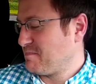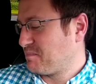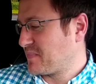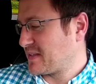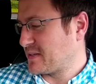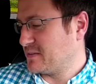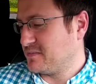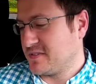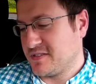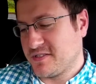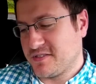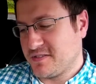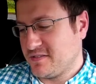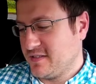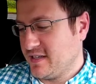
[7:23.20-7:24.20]
So
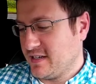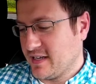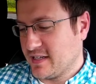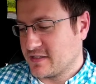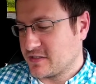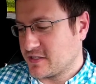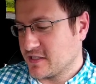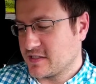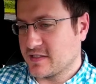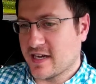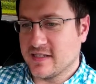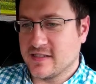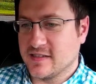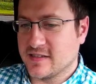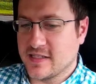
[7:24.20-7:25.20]
it's just
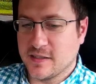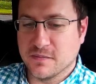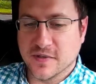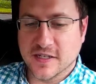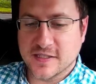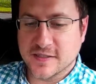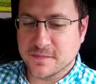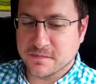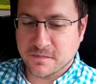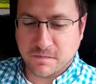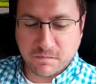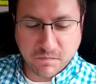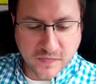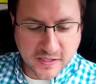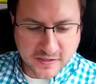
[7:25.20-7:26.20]
nice and seamless.
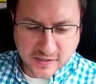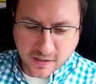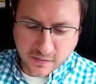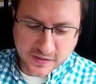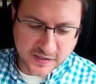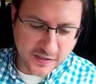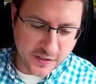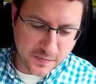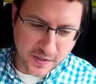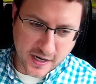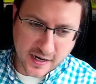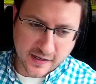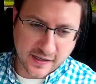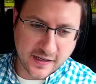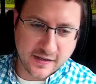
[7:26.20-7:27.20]
It's always in your
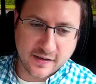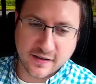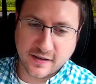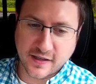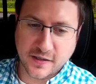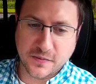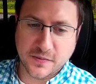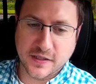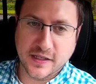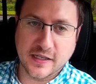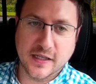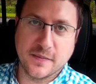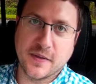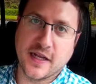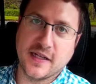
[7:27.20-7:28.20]
pocket. I think it really
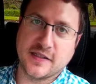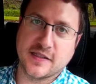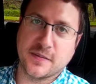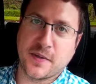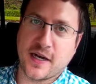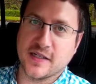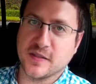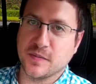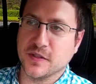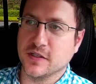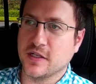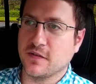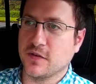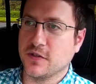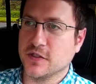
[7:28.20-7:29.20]
eliminates the
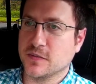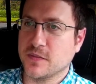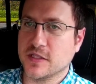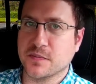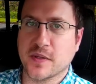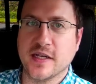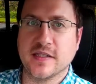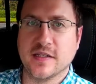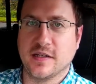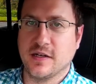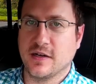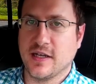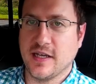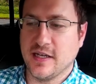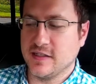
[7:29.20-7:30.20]
possibility of you just misplacing your
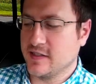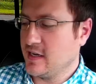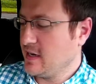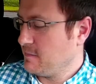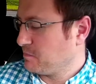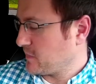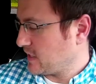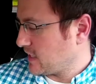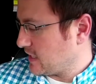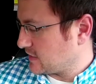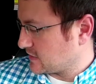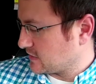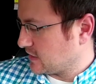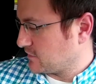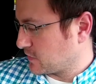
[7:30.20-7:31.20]
keys. And I
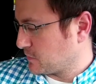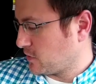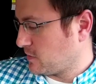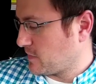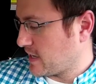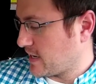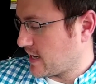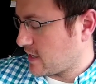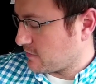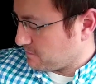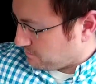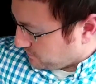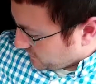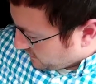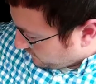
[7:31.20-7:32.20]
still have to pull mine out
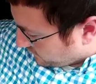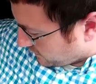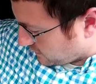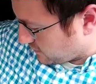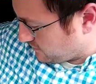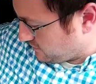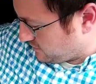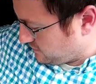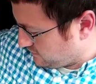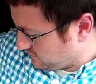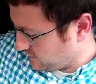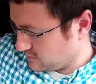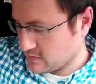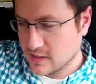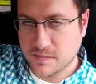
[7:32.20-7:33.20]
for
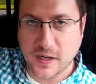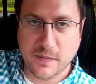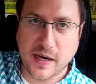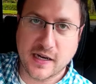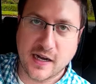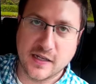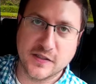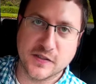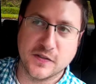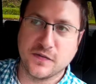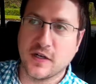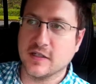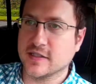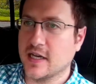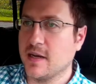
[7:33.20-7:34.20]
opening my console
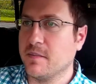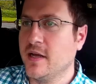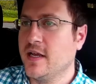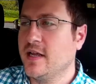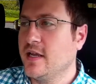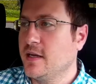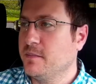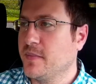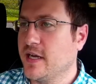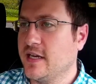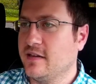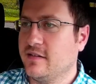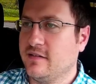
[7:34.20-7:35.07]
vault up, but